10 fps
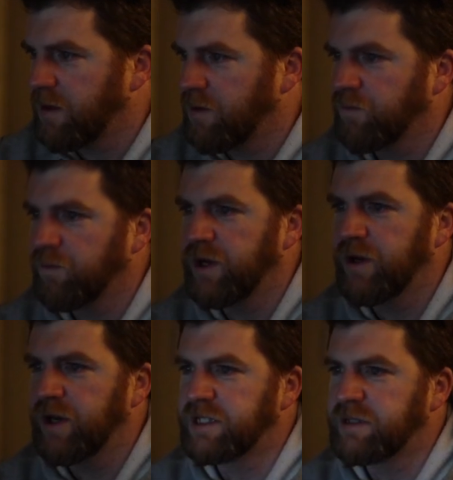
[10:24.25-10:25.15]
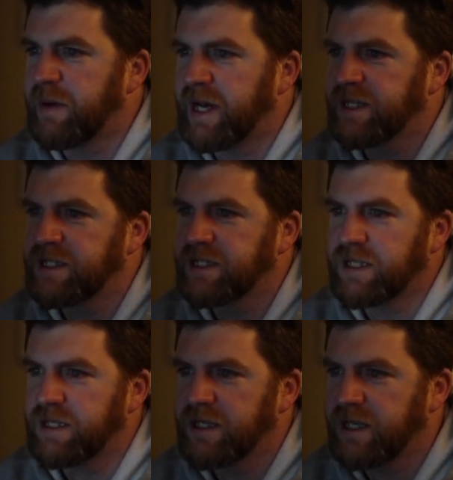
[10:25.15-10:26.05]
when I hit space,
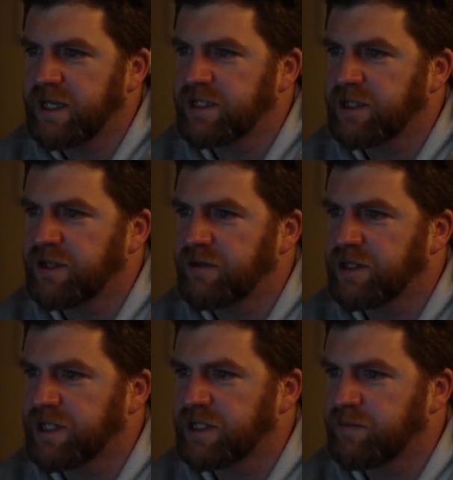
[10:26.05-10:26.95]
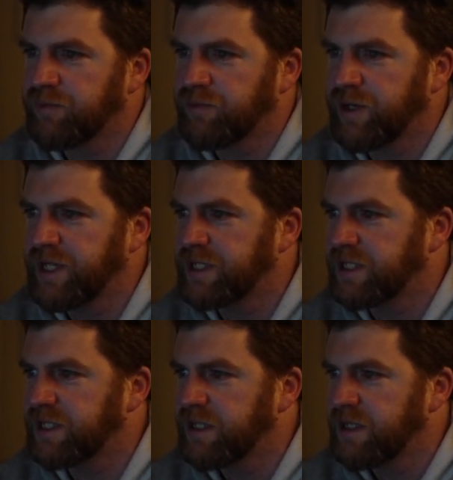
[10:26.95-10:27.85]
it executes this,
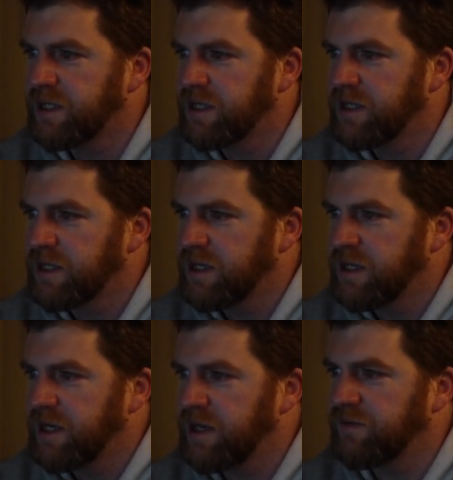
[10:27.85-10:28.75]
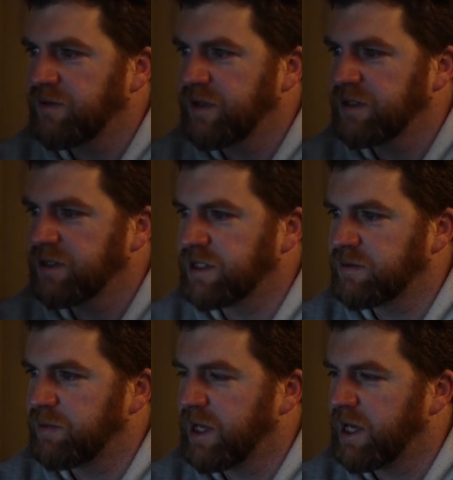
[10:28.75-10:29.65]
pressed, it ends this
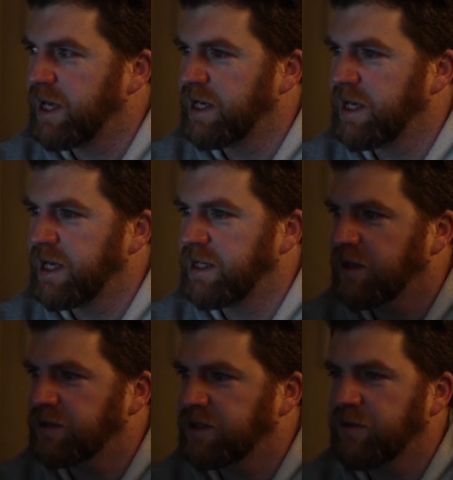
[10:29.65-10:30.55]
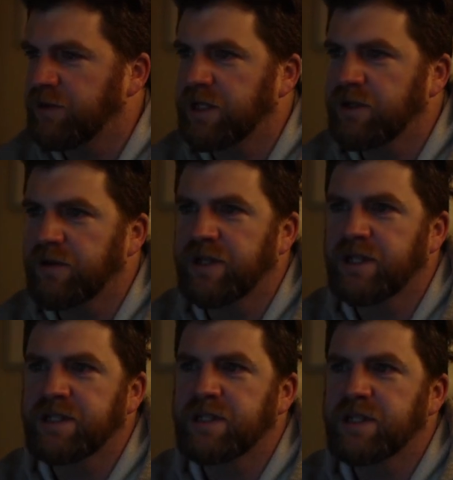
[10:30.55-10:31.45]
play, and then I'll double click on
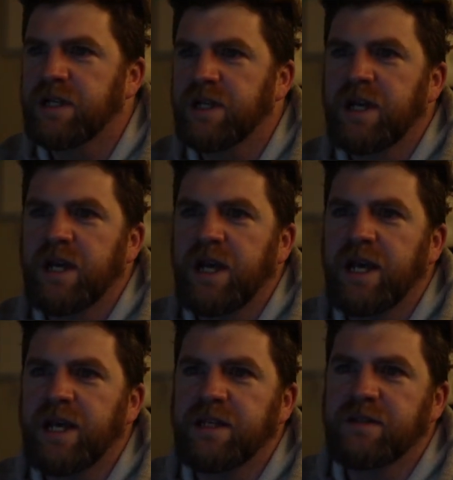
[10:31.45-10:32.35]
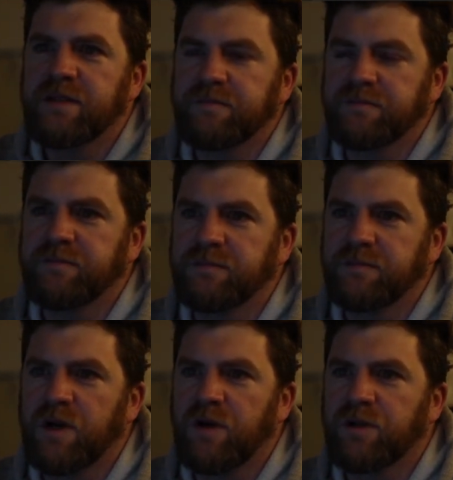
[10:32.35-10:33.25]
this, and
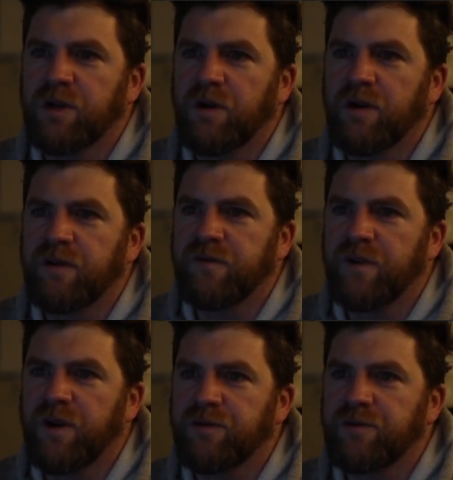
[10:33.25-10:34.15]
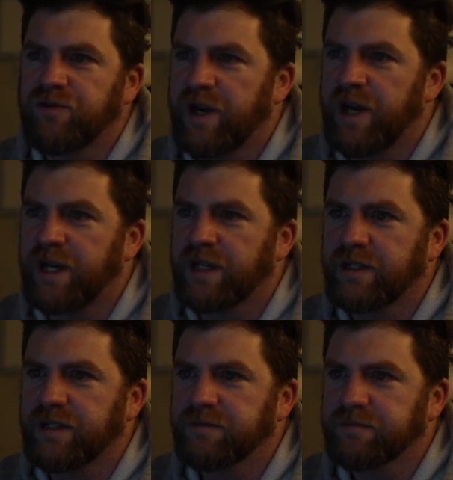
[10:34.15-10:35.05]
I'll go a float
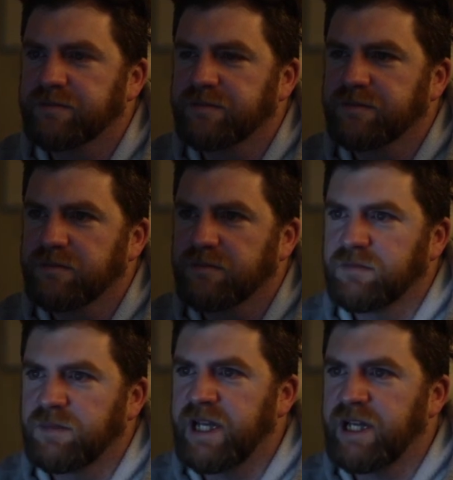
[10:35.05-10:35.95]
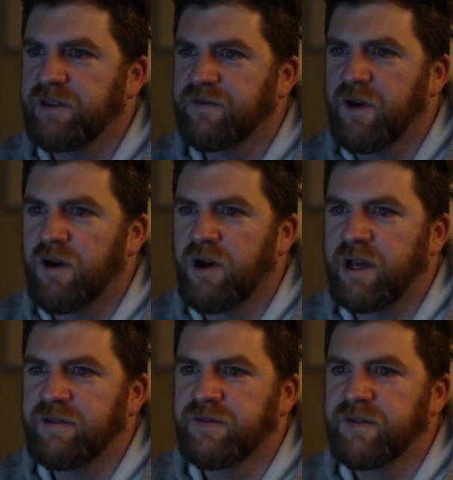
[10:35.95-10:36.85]
track, length 5,